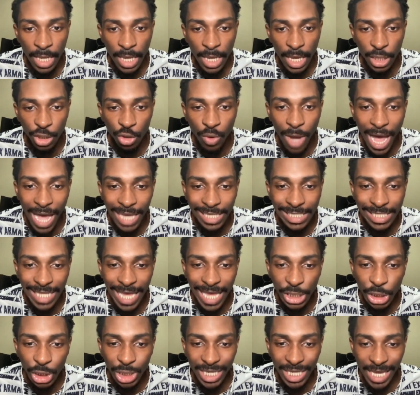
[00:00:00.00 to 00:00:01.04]
And you guys can
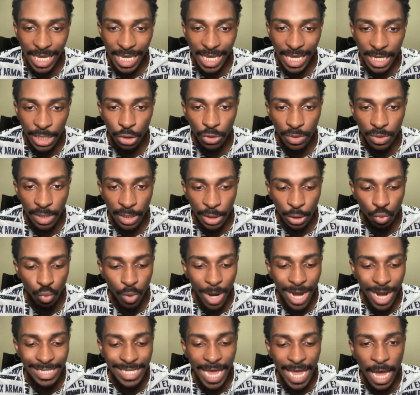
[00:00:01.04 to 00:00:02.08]
actually enter this
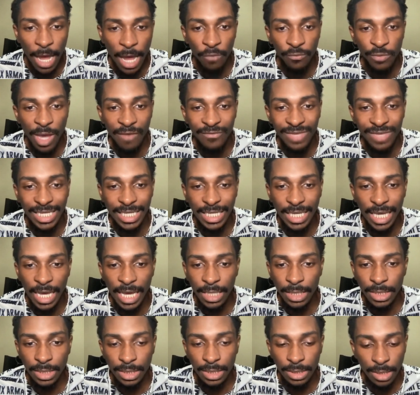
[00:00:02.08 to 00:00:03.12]
right now. If you have any
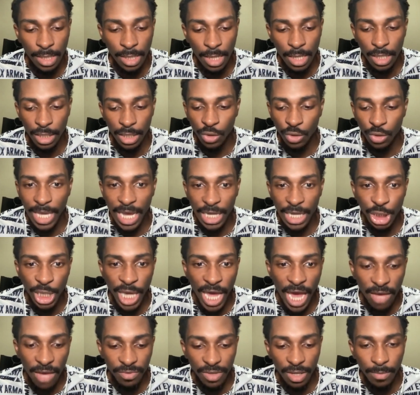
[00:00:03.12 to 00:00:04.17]
guests, you can actually
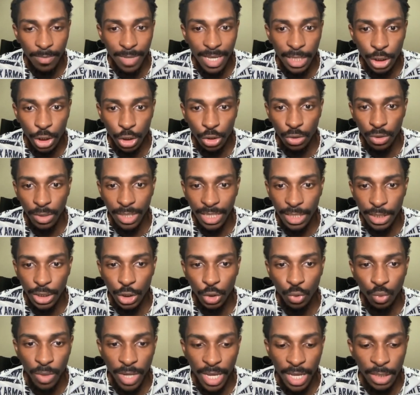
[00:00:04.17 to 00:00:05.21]
have them enter
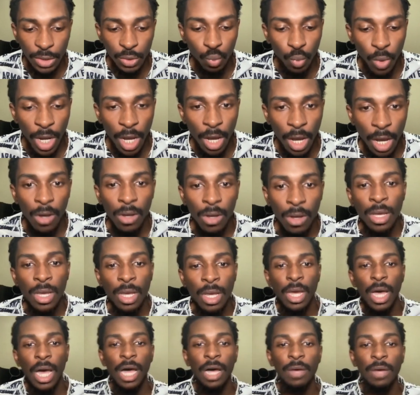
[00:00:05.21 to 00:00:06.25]
into it as well.
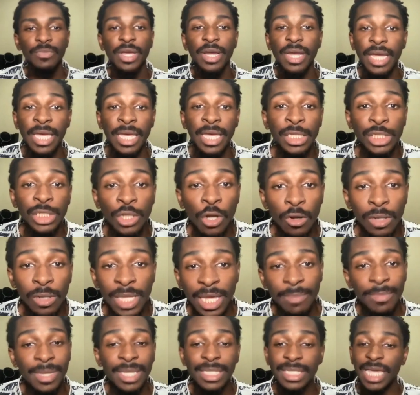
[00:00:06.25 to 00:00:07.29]
There is no
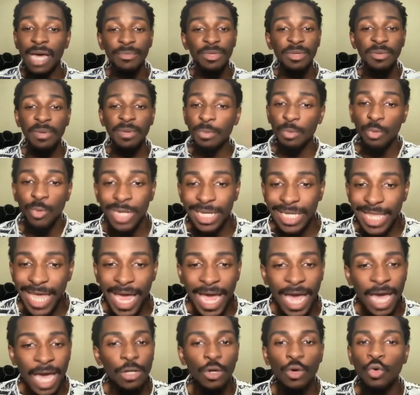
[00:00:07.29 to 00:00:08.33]
limit to how many people we can
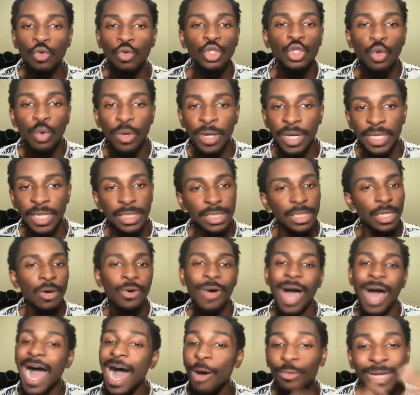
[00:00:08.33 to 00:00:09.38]
add or who joins. So
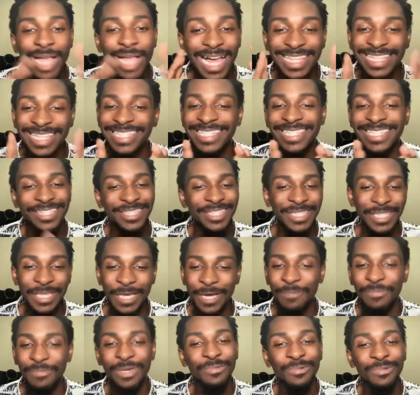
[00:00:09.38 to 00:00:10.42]
I would honestly just
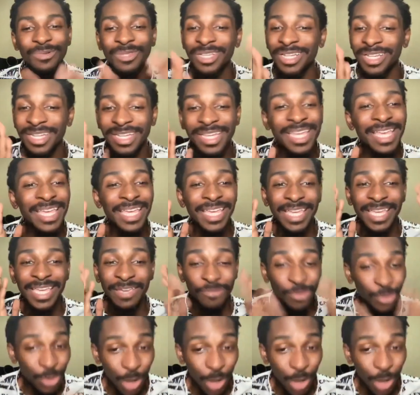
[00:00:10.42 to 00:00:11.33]
tell people, look, if you